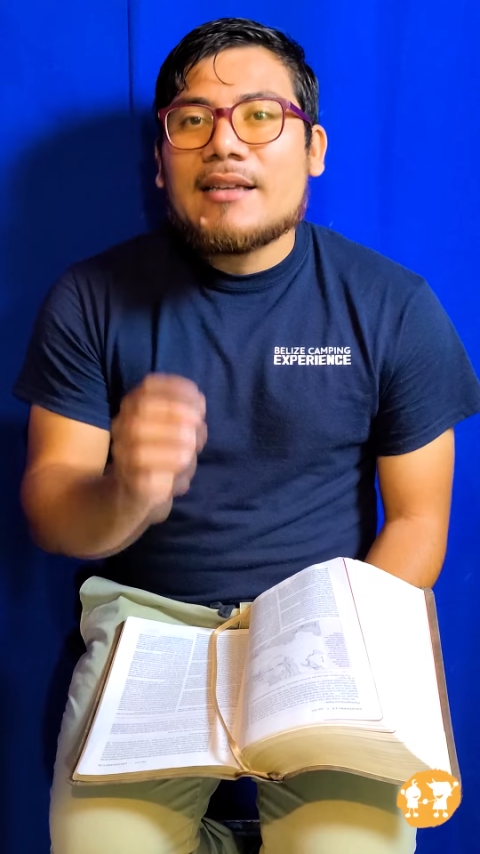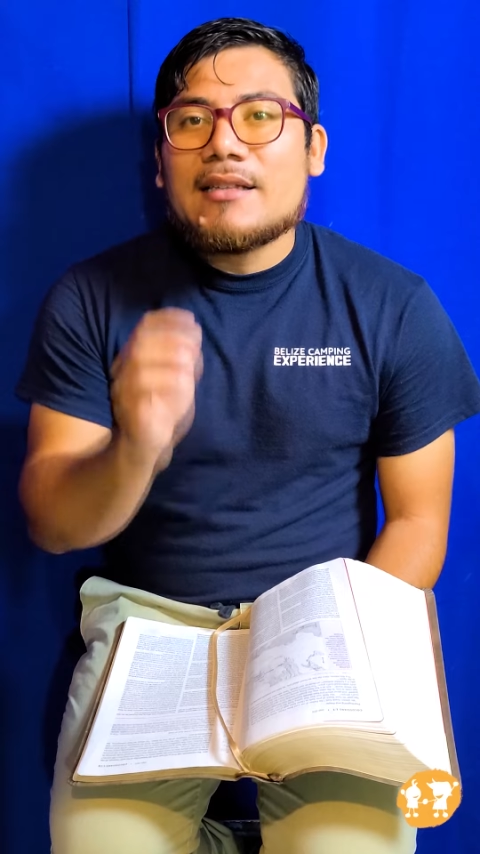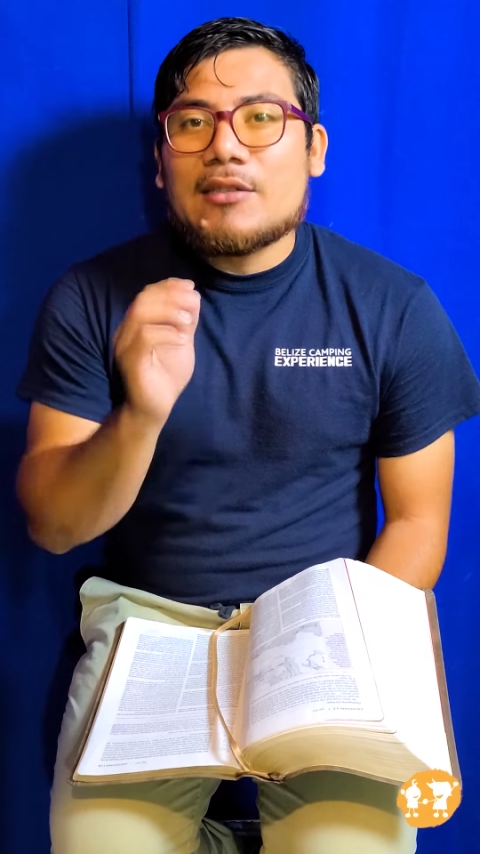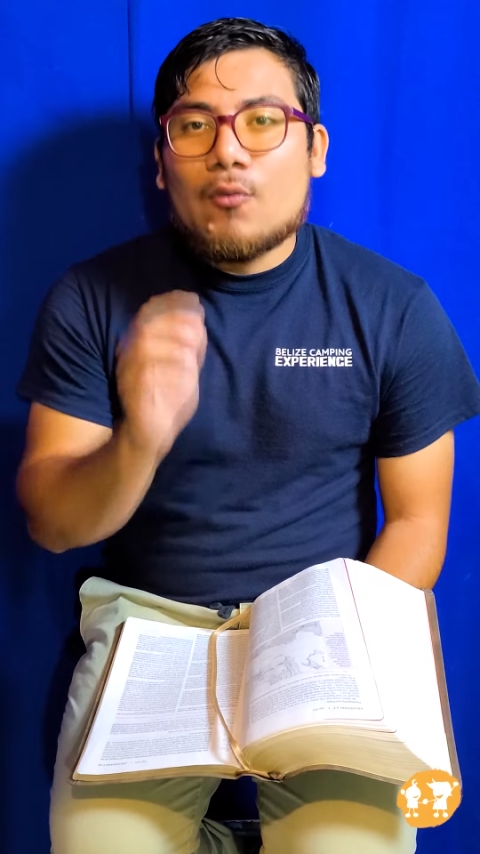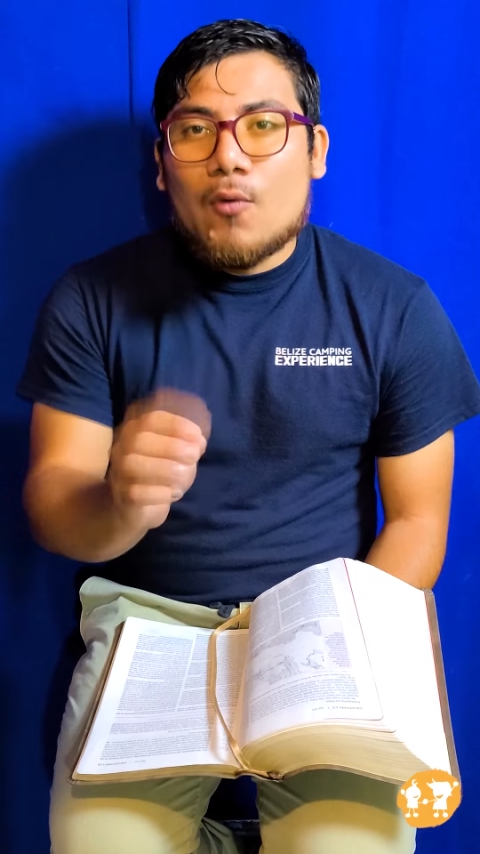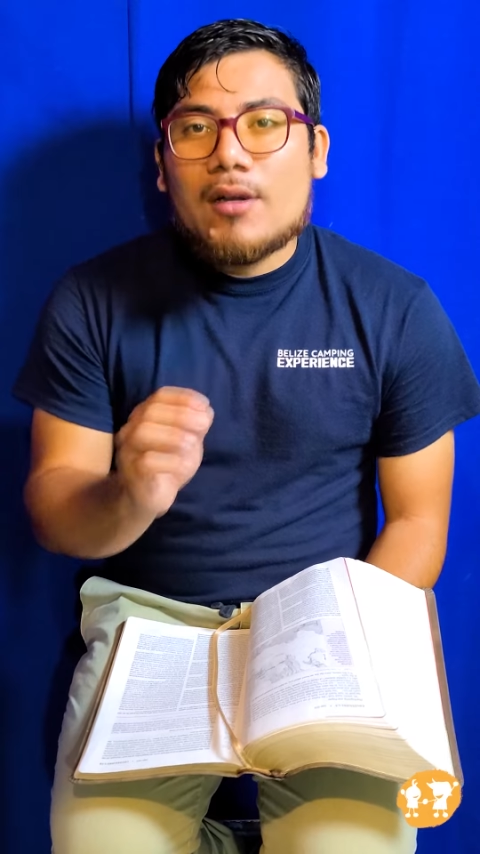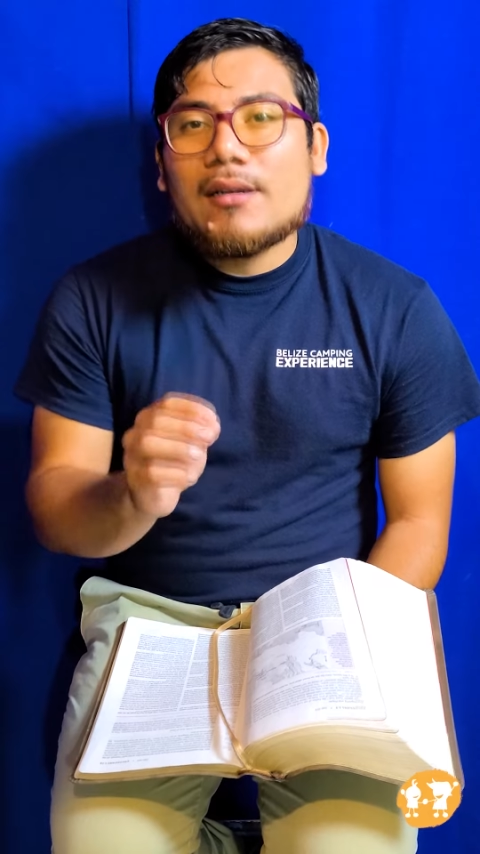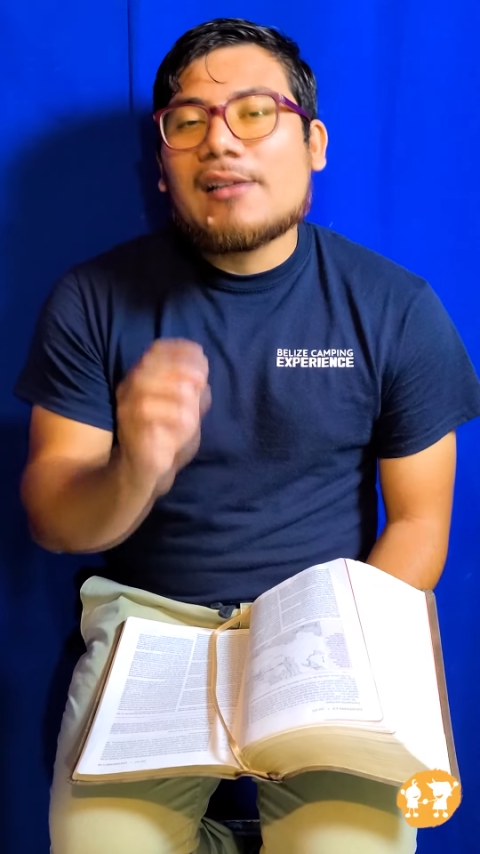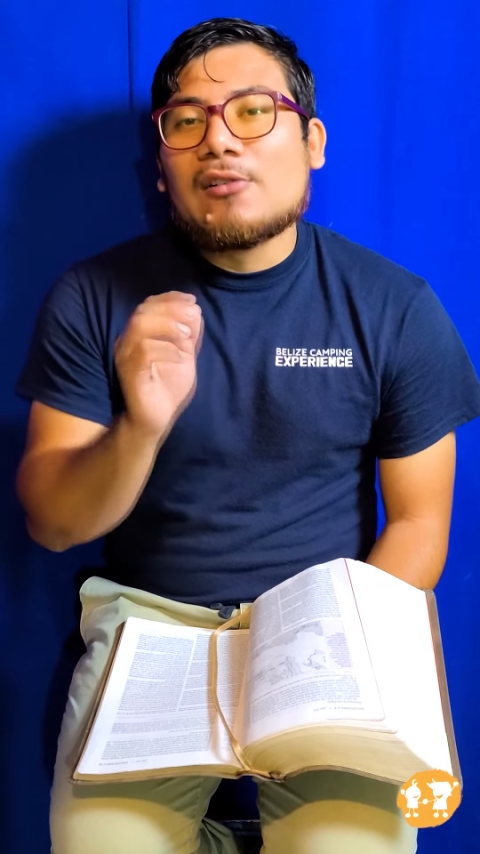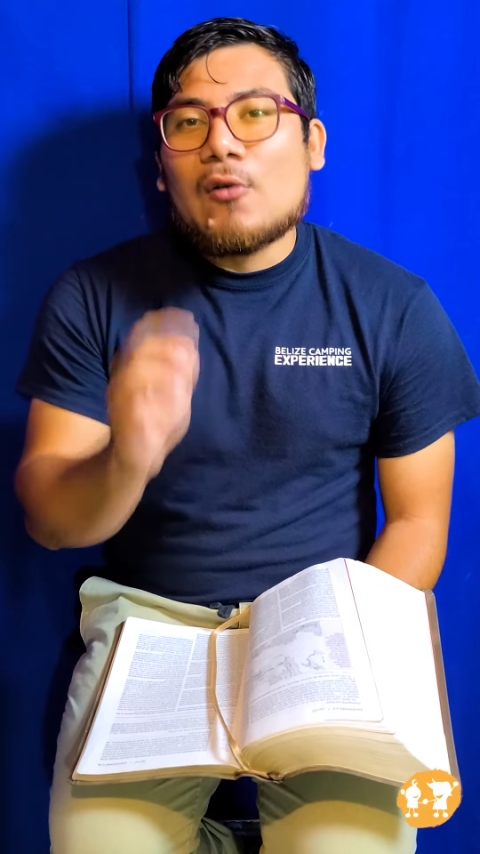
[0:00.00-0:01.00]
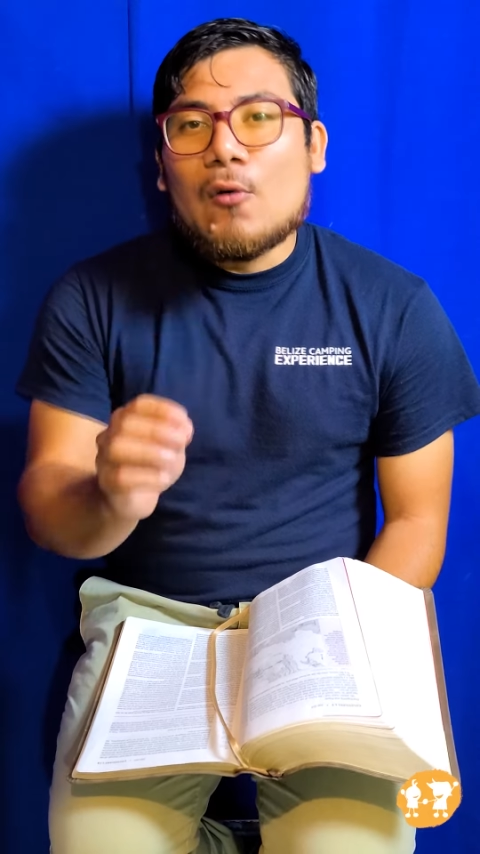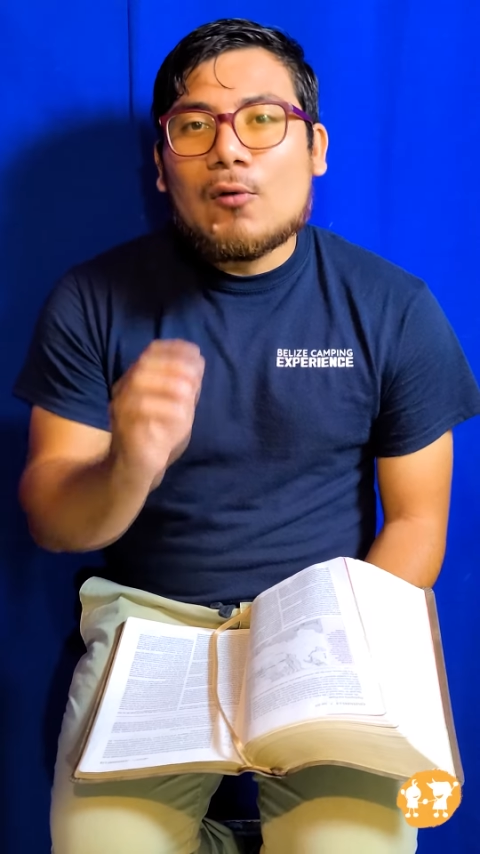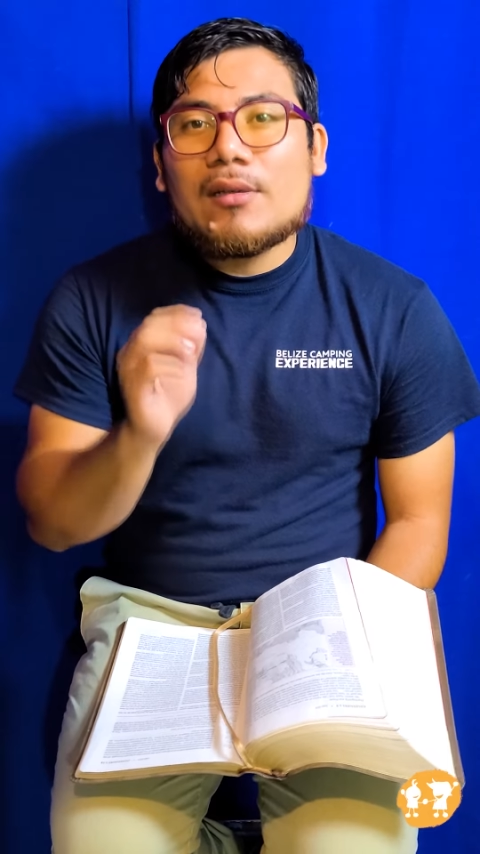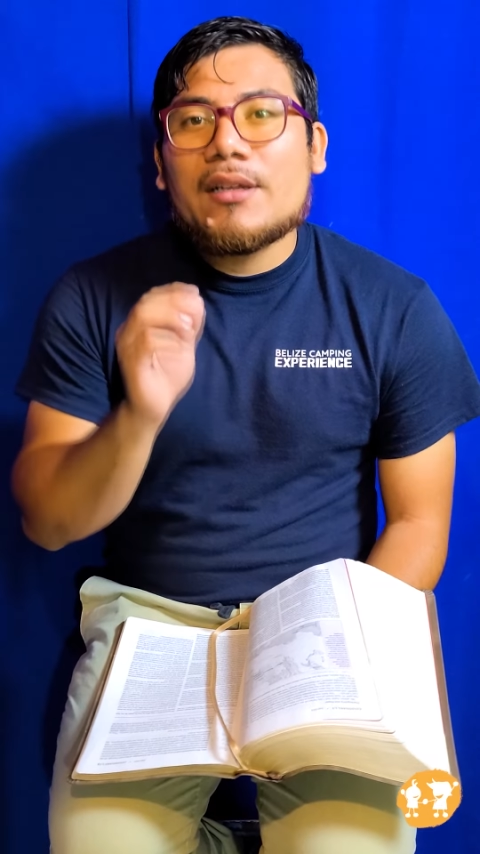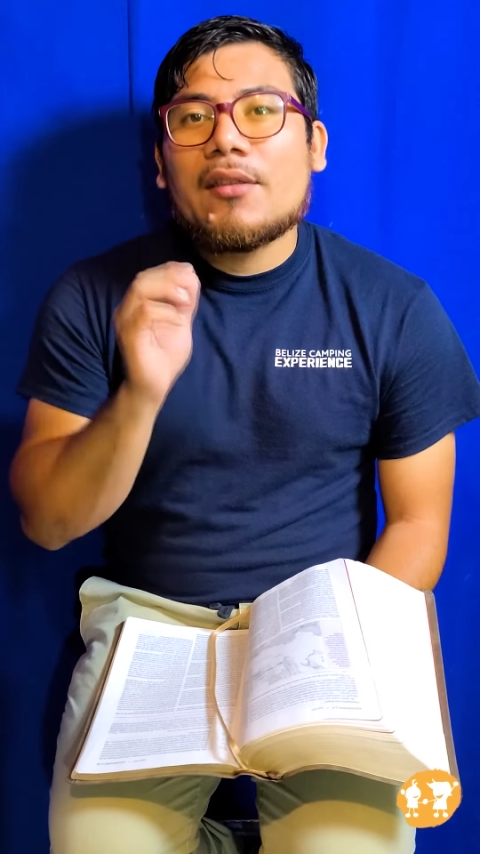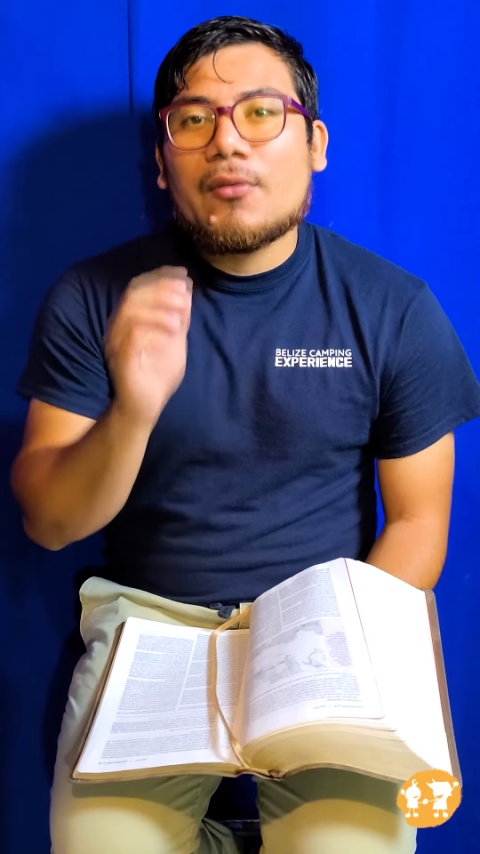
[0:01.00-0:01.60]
is the one and only